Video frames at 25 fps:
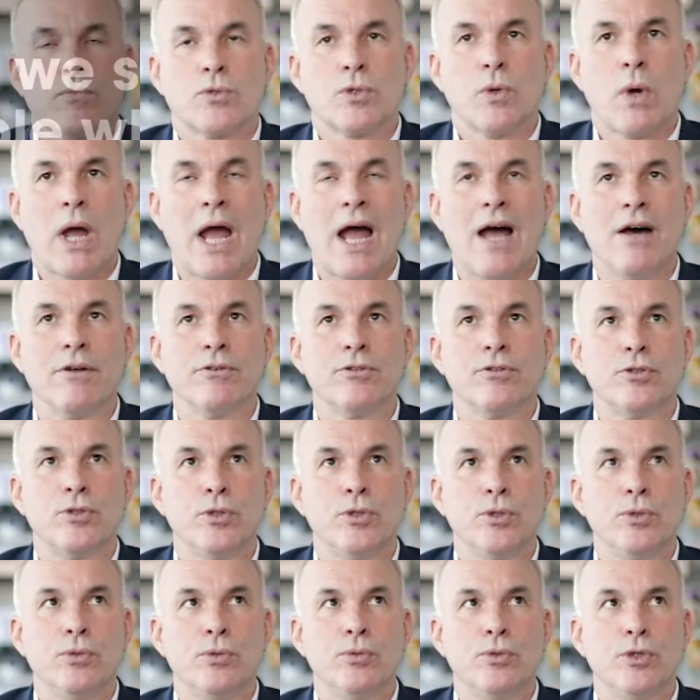So how
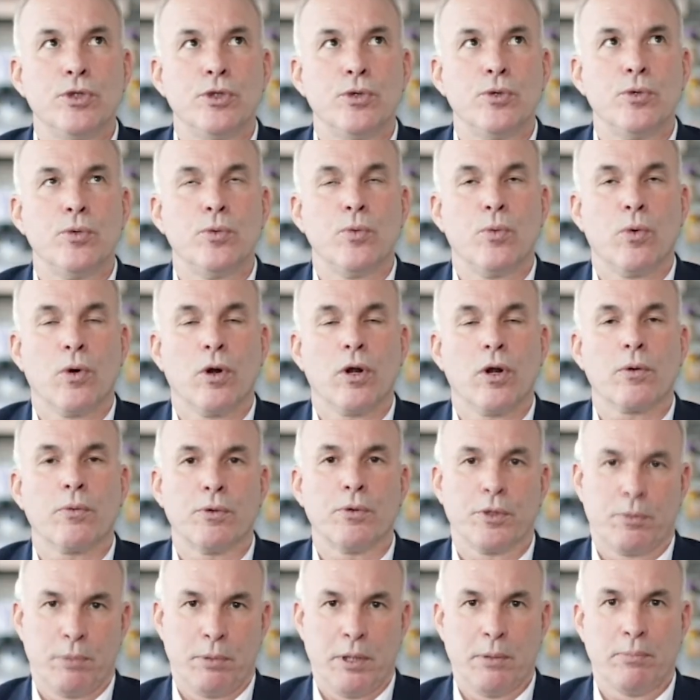do you work
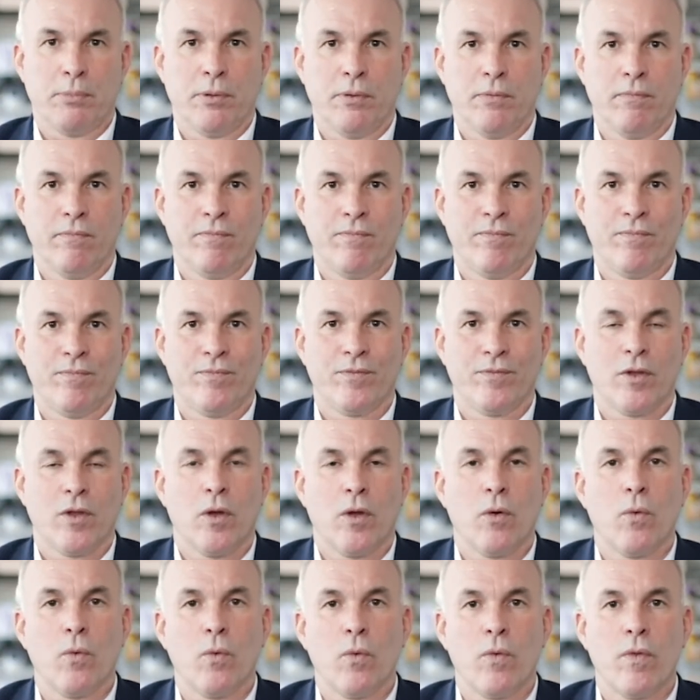with people
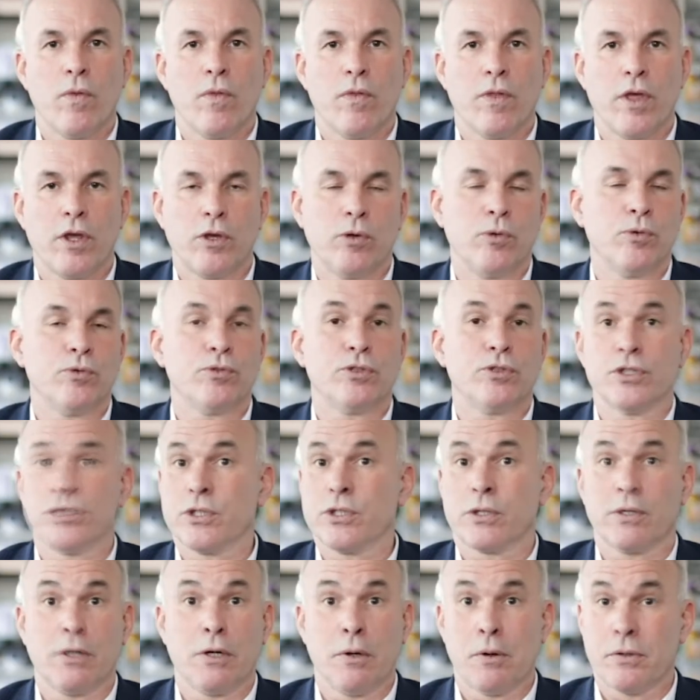that you
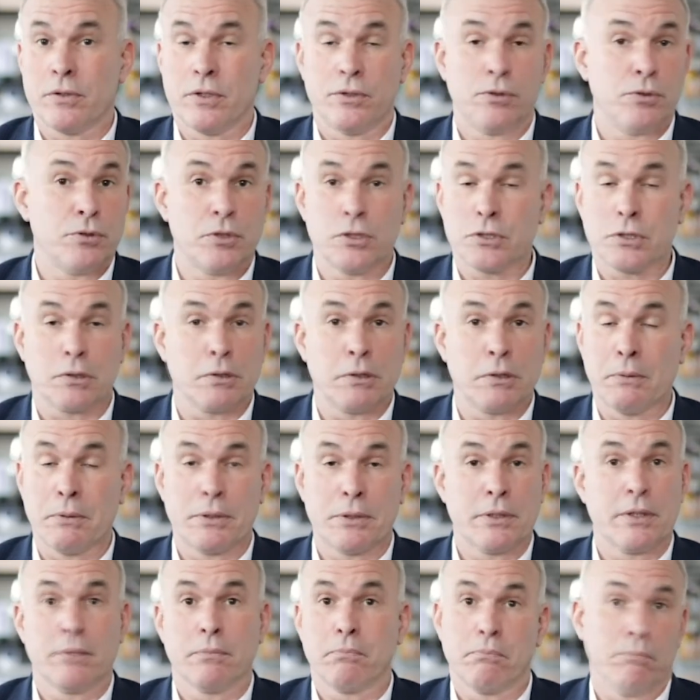disagree with and you disagree
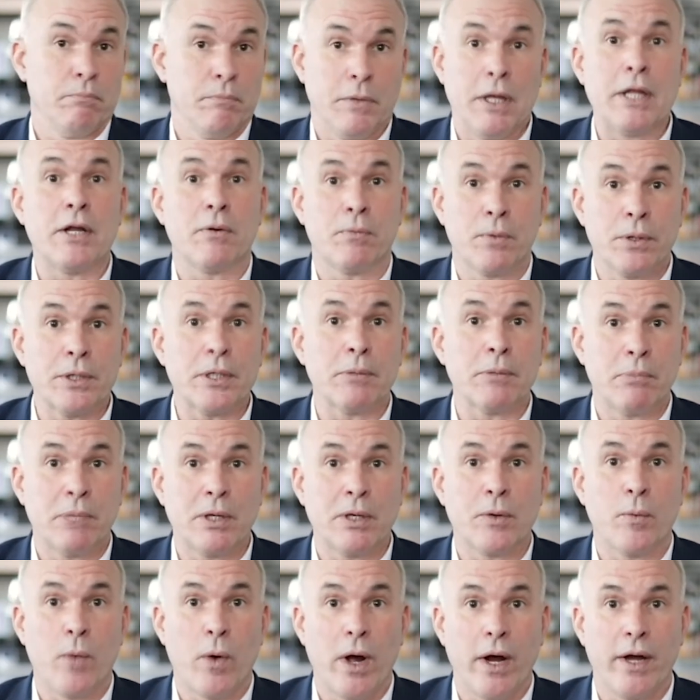with in a really
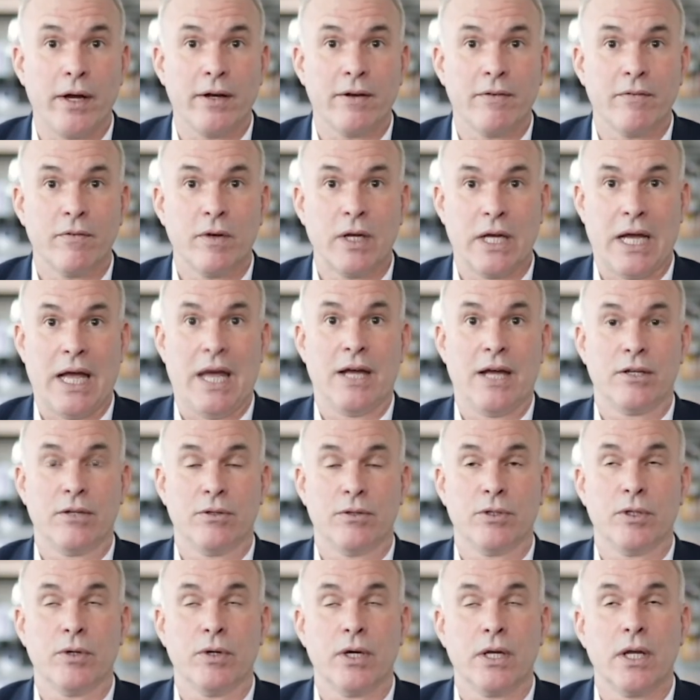big way? How do you
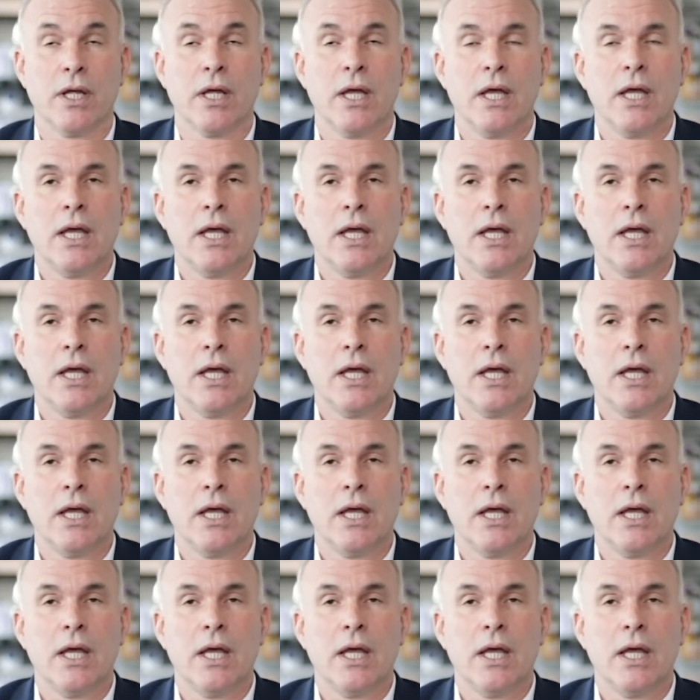do it?